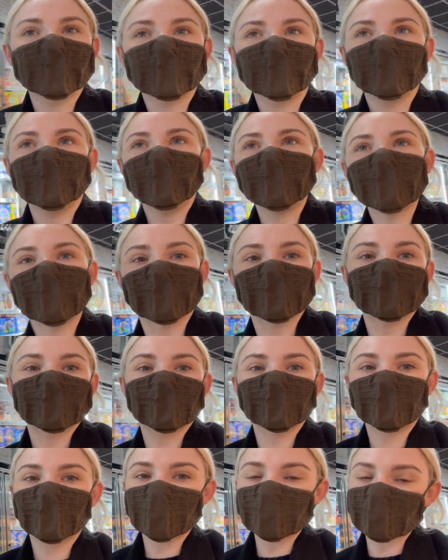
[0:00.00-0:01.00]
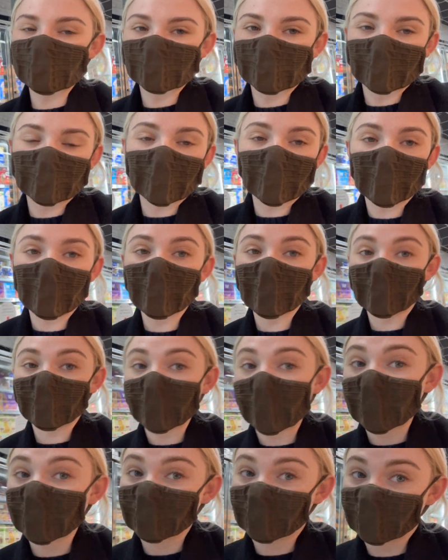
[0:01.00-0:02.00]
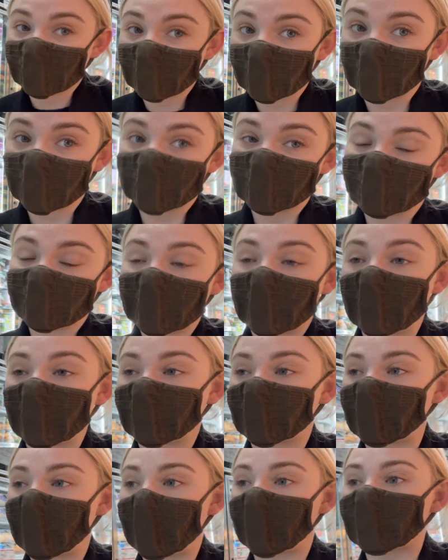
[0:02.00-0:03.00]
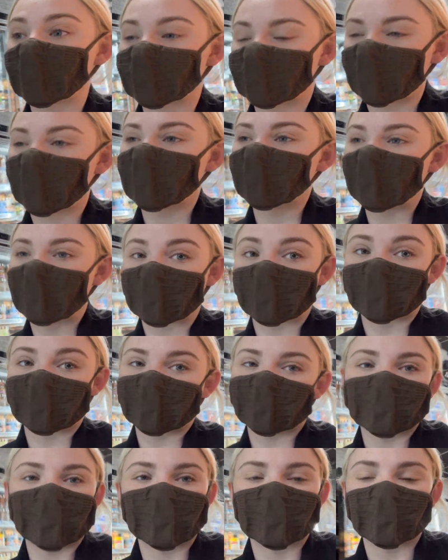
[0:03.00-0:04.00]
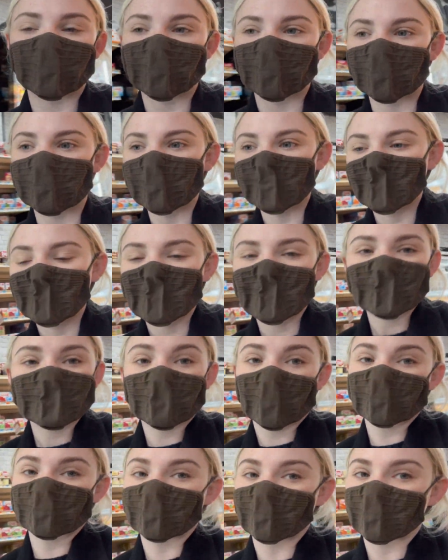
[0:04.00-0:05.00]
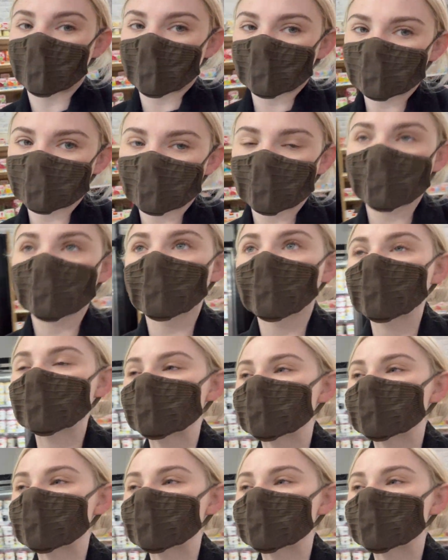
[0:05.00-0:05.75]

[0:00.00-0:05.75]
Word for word: yeah, it was good Christmas. I got a bunch of good stuff. I will show you everything later and try stuff on. Roman